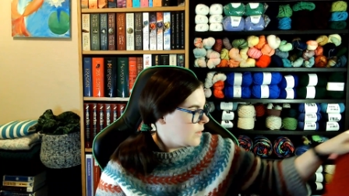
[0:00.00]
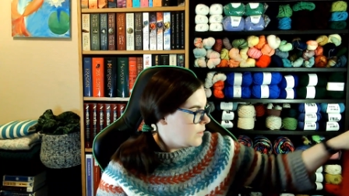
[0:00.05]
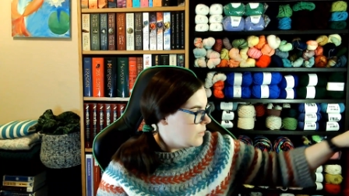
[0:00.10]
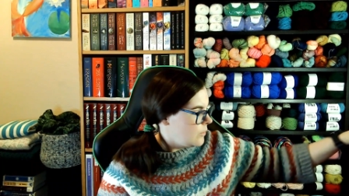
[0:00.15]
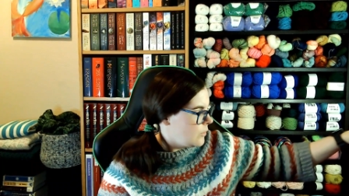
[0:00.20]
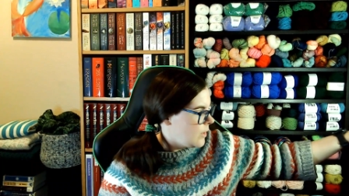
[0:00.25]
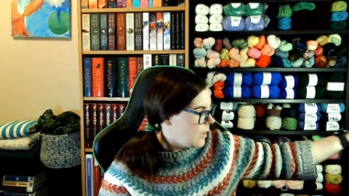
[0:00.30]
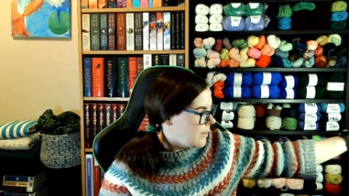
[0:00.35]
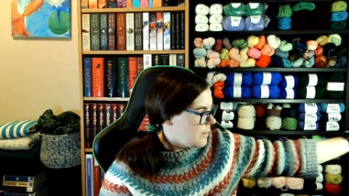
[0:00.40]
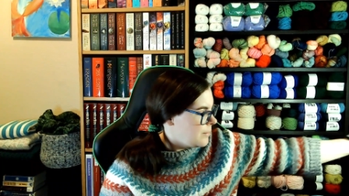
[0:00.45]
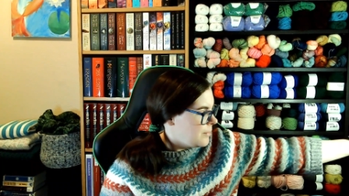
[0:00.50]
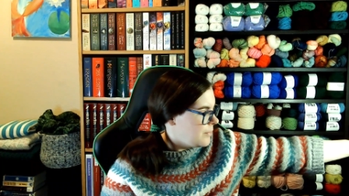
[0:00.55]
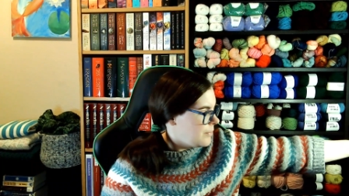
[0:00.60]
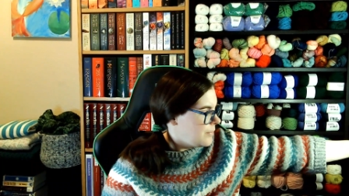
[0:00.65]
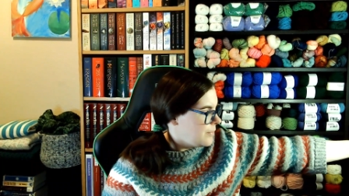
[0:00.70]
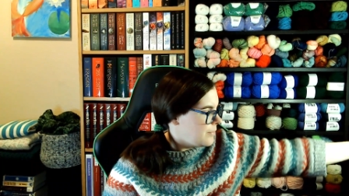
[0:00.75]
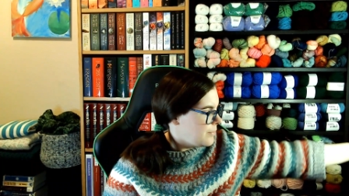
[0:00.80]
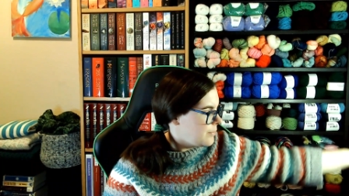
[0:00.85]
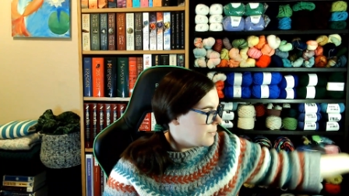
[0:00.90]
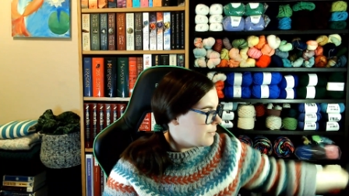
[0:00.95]
So yeah,
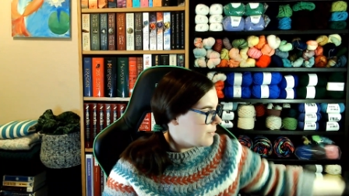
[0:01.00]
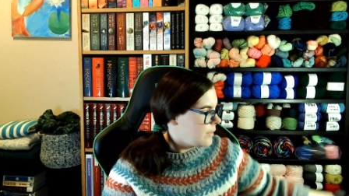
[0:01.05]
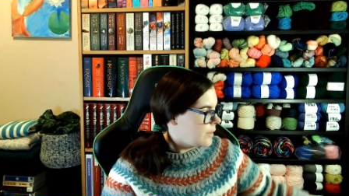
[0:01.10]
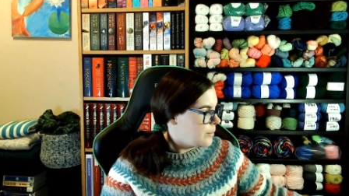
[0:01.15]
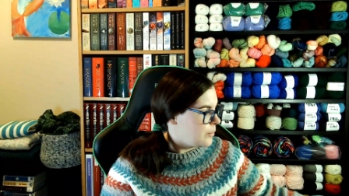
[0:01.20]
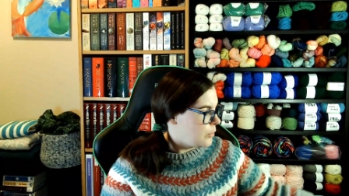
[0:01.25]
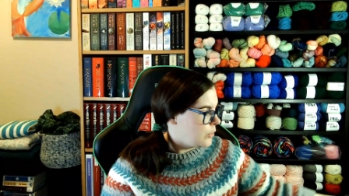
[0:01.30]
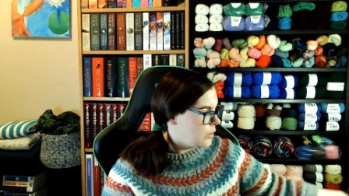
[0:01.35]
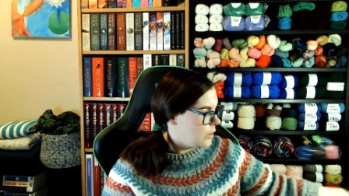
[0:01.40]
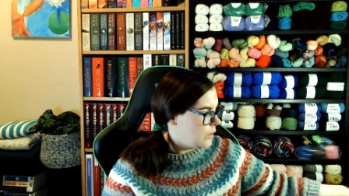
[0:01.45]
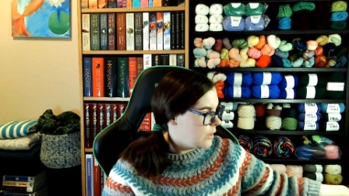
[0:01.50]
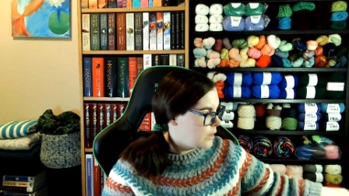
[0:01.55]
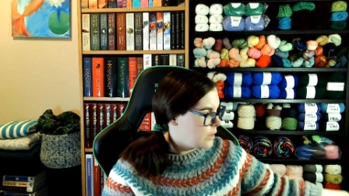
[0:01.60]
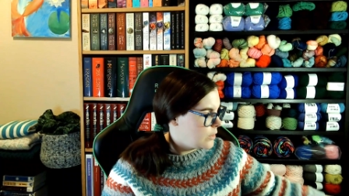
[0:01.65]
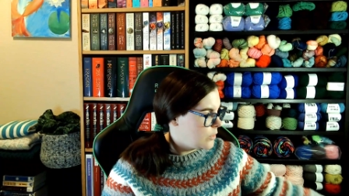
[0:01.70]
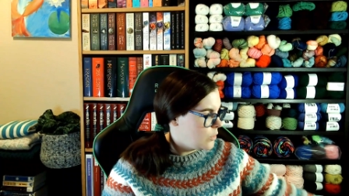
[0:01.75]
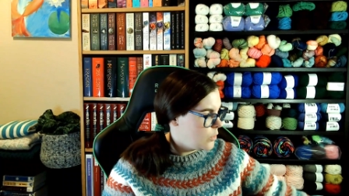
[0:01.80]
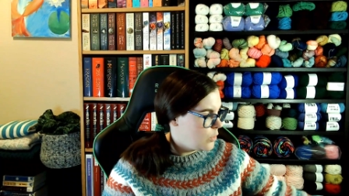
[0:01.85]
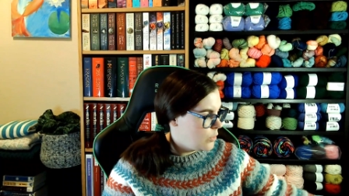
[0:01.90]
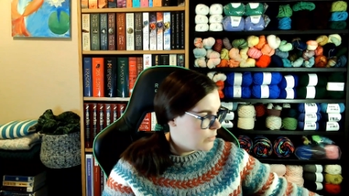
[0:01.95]
putting
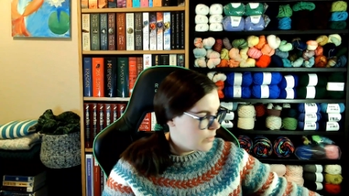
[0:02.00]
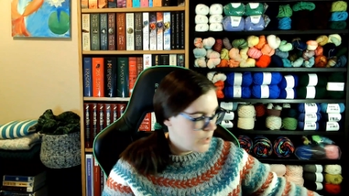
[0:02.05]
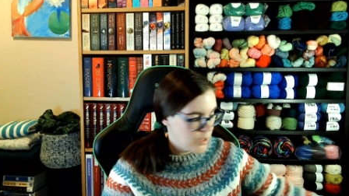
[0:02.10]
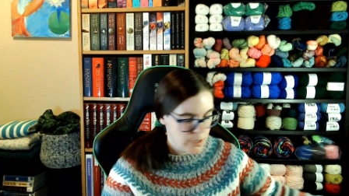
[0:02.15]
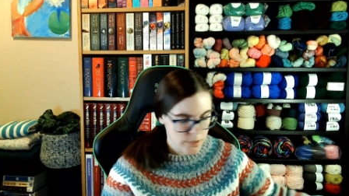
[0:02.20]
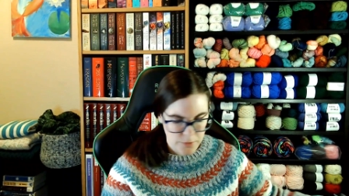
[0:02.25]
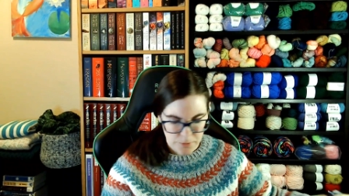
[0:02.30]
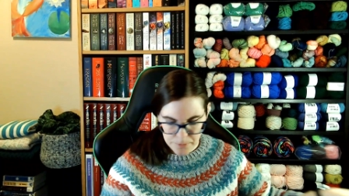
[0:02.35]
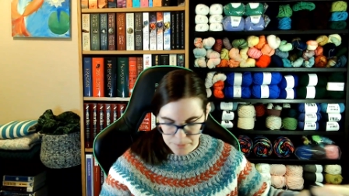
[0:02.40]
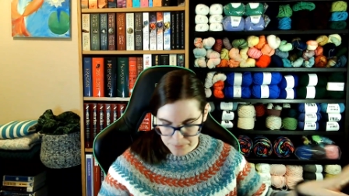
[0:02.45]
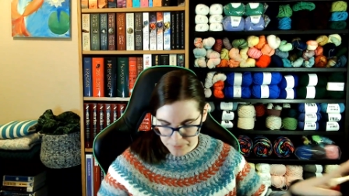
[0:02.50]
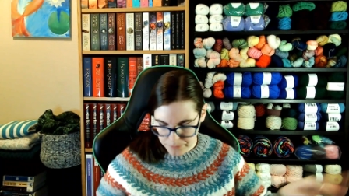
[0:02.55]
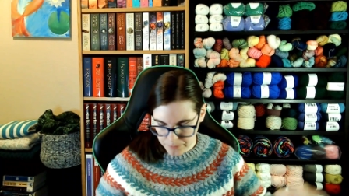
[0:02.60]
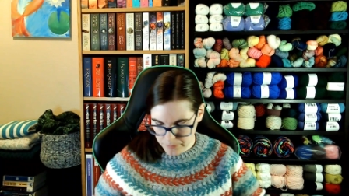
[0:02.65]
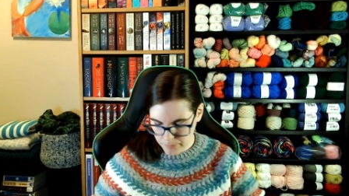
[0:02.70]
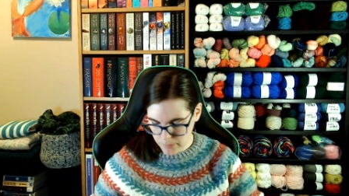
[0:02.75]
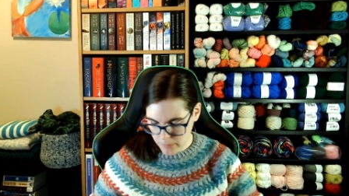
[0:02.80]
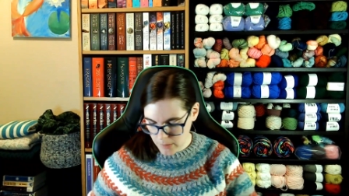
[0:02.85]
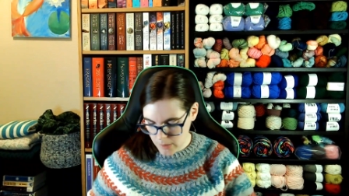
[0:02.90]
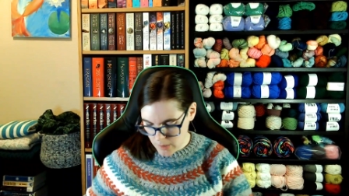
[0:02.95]
it over here.
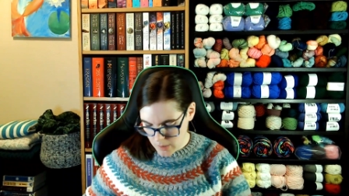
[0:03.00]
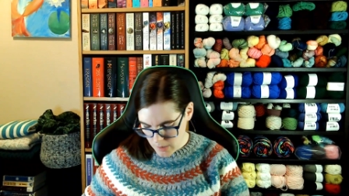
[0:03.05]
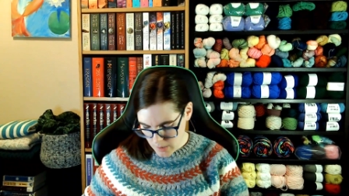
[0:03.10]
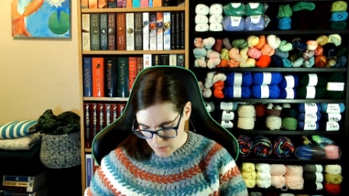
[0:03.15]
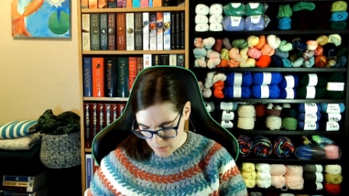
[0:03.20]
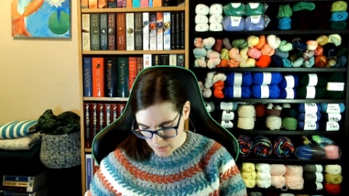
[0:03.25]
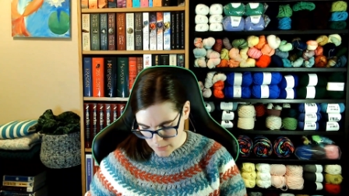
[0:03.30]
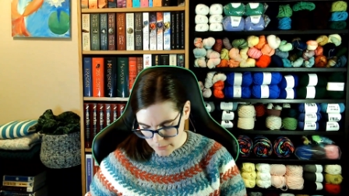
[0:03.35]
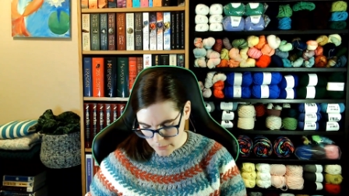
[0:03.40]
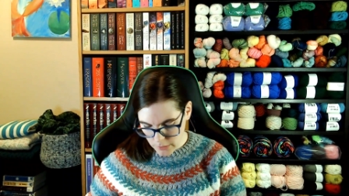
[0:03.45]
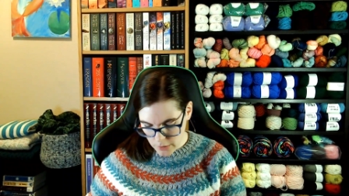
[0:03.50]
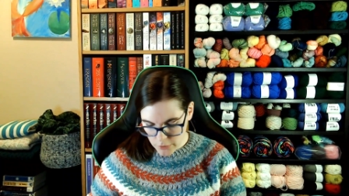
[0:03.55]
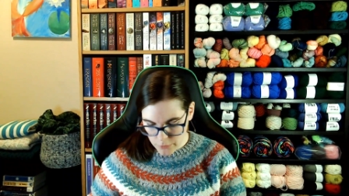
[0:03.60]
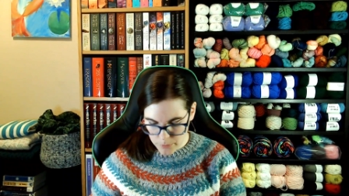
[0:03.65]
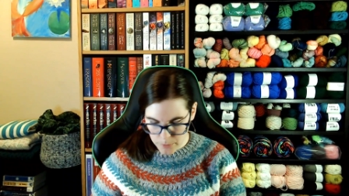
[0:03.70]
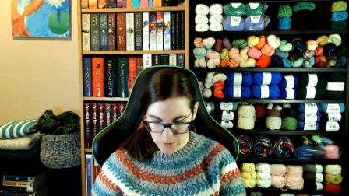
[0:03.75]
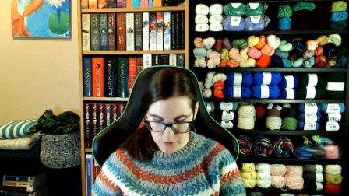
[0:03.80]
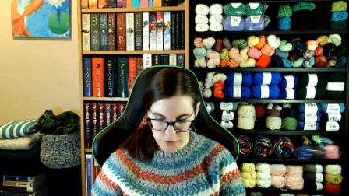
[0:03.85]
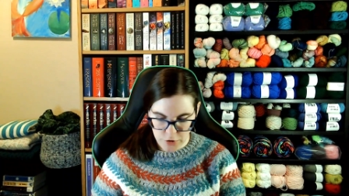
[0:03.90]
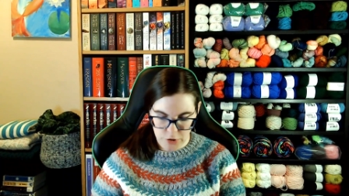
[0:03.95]
And the last
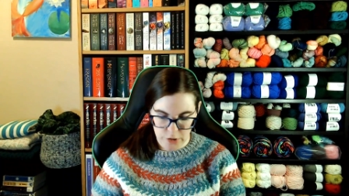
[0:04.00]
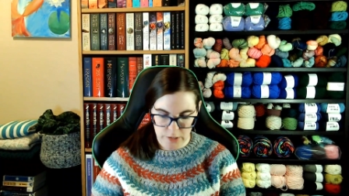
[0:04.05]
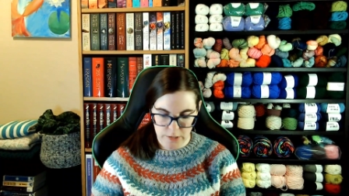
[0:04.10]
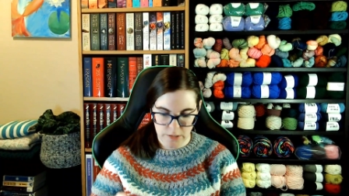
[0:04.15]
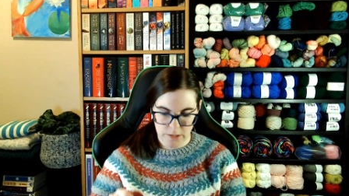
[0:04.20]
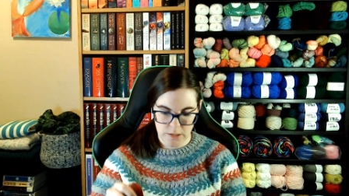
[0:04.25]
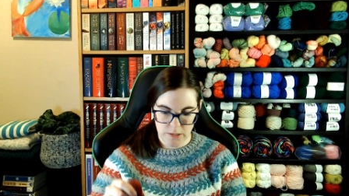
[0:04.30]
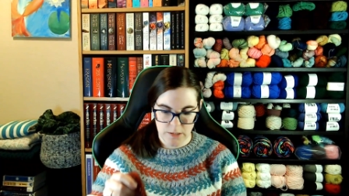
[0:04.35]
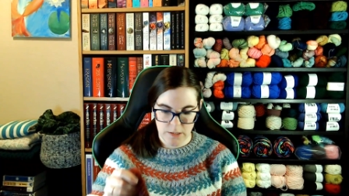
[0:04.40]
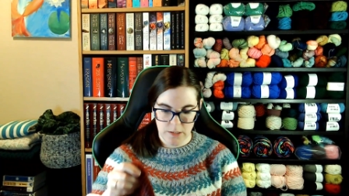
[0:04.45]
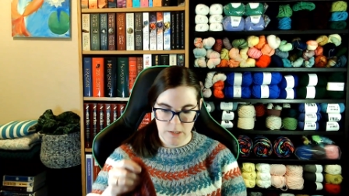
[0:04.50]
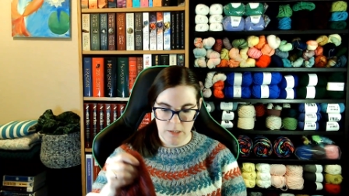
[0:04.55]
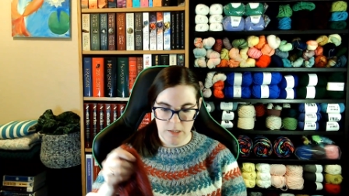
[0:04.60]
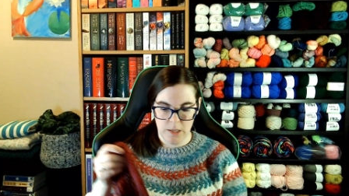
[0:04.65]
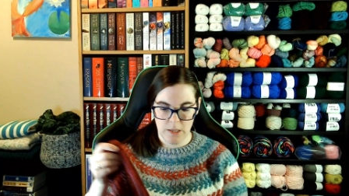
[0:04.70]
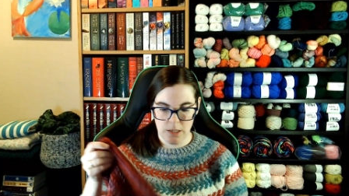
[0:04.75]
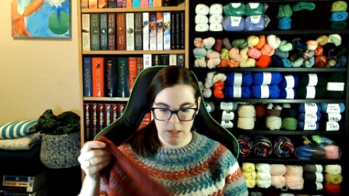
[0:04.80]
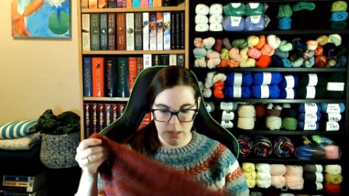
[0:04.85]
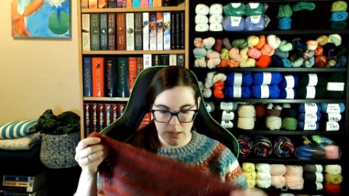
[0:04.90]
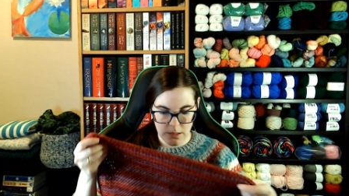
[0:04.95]
project
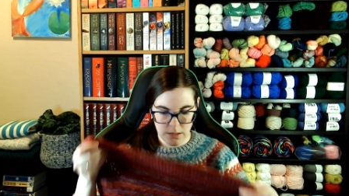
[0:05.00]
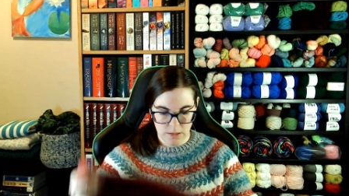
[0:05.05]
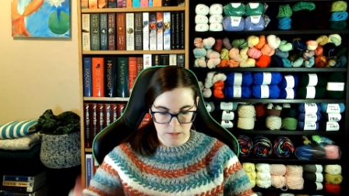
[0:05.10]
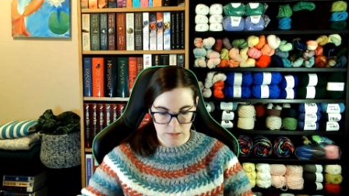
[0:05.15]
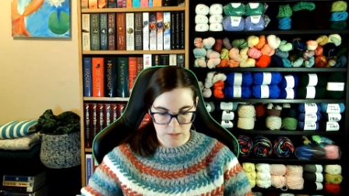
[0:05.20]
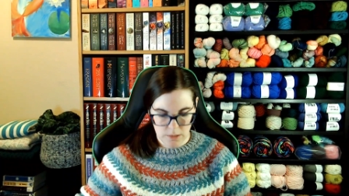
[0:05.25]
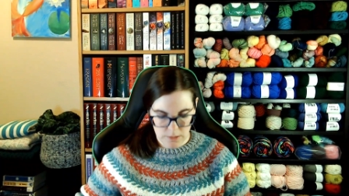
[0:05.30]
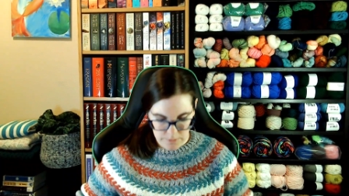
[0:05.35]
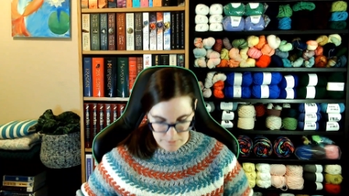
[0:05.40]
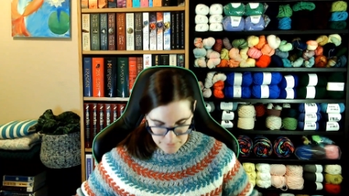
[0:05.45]
is